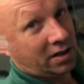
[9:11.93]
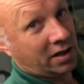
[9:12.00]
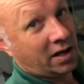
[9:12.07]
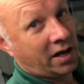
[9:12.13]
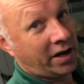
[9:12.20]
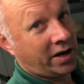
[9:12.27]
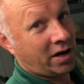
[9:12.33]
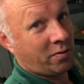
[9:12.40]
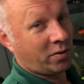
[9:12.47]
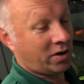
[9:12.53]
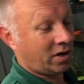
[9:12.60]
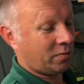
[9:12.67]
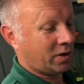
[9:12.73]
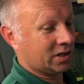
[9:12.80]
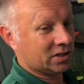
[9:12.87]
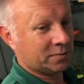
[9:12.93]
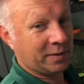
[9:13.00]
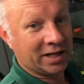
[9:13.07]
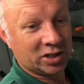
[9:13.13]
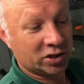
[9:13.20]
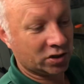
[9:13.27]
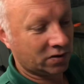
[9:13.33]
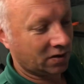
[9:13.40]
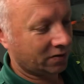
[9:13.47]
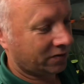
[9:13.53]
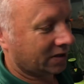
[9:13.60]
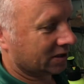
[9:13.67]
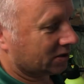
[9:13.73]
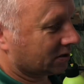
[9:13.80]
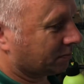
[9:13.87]
you know what I wanted to make sure of?
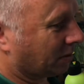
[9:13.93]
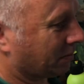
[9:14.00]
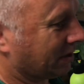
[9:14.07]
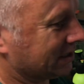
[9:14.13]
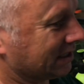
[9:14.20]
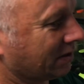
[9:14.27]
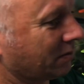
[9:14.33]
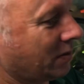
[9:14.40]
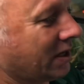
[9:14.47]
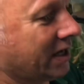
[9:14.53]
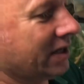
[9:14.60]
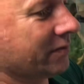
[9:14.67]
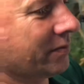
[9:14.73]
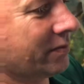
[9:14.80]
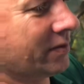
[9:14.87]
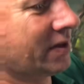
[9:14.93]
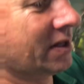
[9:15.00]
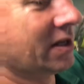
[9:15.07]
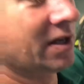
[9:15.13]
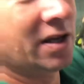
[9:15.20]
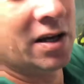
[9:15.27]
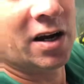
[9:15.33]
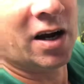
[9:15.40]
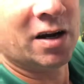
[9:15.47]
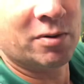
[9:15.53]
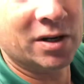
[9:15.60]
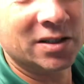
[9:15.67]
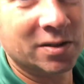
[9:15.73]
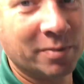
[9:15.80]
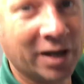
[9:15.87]
Let's just pop these out of the way. I wanted
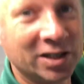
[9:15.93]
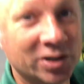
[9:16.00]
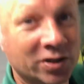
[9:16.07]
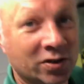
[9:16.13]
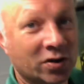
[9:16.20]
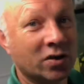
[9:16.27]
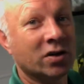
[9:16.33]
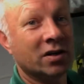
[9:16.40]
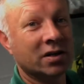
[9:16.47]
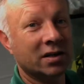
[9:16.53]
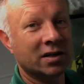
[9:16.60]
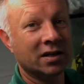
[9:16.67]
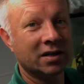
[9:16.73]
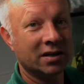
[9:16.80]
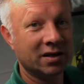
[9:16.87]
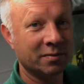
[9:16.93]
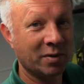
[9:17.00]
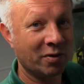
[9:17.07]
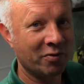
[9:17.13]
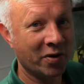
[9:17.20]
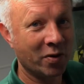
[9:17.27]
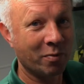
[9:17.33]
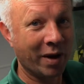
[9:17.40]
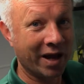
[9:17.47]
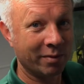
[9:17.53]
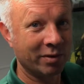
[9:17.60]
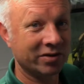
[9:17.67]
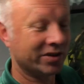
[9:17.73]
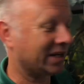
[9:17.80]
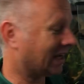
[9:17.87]
to make sure my real
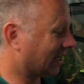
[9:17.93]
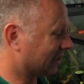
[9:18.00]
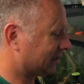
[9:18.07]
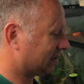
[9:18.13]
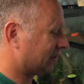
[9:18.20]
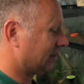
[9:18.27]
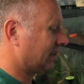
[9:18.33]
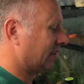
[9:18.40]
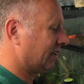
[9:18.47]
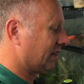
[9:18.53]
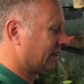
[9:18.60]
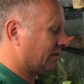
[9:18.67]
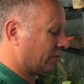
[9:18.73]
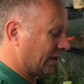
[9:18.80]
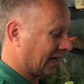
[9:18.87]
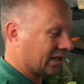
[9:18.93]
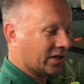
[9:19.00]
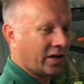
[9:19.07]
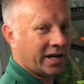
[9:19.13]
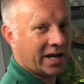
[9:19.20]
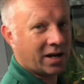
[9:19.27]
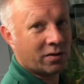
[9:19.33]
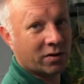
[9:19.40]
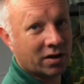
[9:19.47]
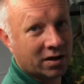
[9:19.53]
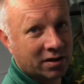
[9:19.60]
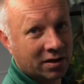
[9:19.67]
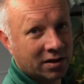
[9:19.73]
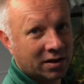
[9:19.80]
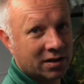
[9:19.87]
babies had hatched. We had 9 out
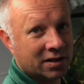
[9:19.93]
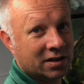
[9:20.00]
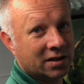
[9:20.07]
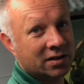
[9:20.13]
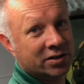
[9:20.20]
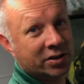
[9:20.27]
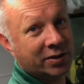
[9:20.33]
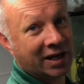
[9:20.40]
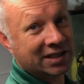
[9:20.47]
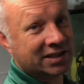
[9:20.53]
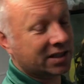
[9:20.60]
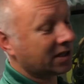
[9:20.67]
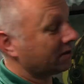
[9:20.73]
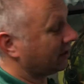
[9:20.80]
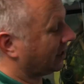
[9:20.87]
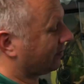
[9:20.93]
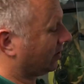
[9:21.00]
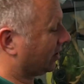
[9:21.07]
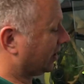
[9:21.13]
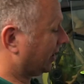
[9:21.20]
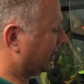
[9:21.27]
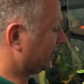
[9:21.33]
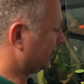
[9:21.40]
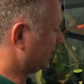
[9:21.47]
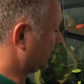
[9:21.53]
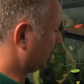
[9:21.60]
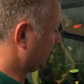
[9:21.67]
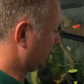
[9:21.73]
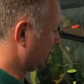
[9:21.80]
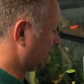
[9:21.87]
2 days ago. Have a look at these.
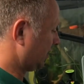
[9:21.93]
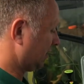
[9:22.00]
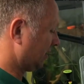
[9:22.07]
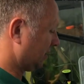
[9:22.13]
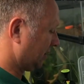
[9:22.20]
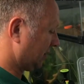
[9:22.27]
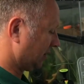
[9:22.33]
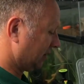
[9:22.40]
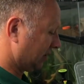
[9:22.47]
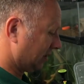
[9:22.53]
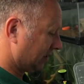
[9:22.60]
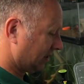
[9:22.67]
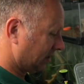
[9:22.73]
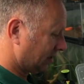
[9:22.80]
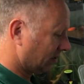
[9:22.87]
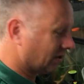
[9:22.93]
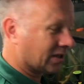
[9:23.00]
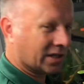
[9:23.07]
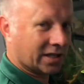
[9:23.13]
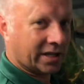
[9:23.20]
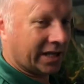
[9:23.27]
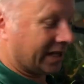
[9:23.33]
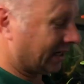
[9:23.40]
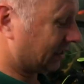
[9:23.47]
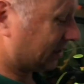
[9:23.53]
Look at these